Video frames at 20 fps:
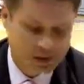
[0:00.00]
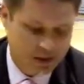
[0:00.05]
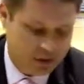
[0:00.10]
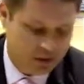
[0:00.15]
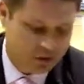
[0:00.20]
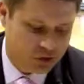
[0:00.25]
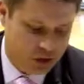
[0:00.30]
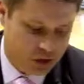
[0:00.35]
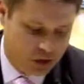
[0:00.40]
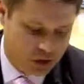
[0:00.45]

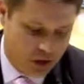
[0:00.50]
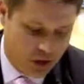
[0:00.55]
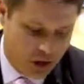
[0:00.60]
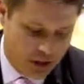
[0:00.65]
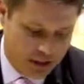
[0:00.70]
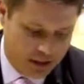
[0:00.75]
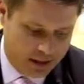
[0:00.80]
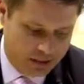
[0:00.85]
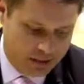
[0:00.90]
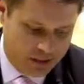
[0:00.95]
get the
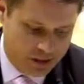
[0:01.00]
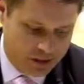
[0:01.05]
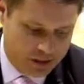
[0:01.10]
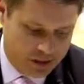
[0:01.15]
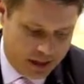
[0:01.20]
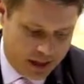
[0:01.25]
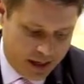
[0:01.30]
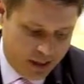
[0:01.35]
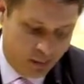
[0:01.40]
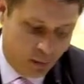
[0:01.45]
start in this
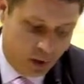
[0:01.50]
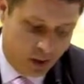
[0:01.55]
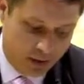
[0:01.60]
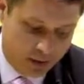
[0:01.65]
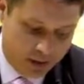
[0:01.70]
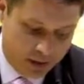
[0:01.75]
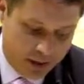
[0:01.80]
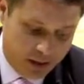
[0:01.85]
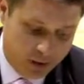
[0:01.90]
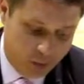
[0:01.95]
game.
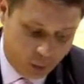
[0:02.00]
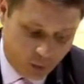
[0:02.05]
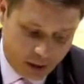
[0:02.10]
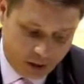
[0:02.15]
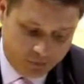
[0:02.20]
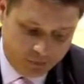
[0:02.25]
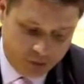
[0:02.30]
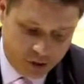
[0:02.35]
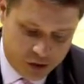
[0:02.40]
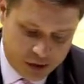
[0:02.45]
While
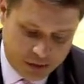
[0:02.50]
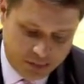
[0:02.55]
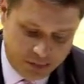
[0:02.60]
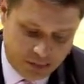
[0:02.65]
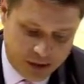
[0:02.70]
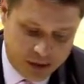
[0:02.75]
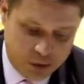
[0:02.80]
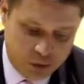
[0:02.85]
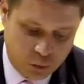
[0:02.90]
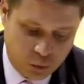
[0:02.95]
Relaford did
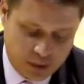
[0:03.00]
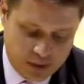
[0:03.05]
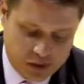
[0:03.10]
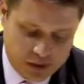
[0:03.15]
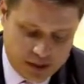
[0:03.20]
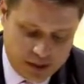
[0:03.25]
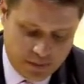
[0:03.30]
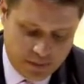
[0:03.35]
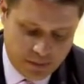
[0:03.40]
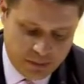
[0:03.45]
play
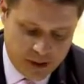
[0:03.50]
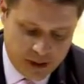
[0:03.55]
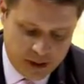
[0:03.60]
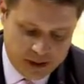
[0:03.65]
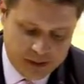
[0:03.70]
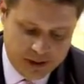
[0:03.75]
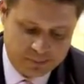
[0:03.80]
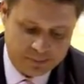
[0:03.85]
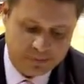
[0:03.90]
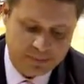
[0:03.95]
27
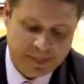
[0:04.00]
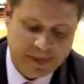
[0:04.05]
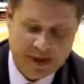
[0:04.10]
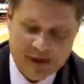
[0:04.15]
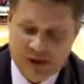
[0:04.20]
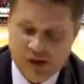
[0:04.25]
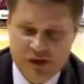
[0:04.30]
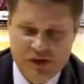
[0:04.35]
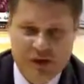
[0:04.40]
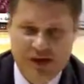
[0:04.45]
minutes,
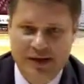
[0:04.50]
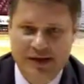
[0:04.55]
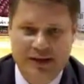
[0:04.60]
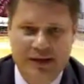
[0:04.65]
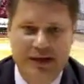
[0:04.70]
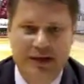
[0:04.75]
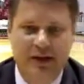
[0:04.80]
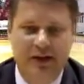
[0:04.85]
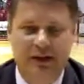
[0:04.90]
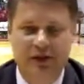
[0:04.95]
as I said,
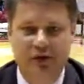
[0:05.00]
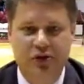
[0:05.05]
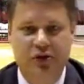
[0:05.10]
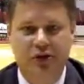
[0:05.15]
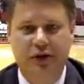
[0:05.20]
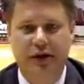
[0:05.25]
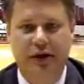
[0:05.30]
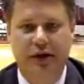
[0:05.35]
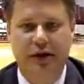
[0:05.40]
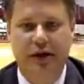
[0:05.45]
didn't get the
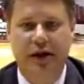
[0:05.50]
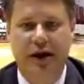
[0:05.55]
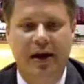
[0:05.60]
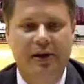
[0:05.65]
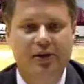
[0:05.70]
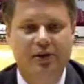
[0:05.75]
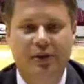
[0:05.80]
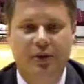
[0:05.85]
starting nod.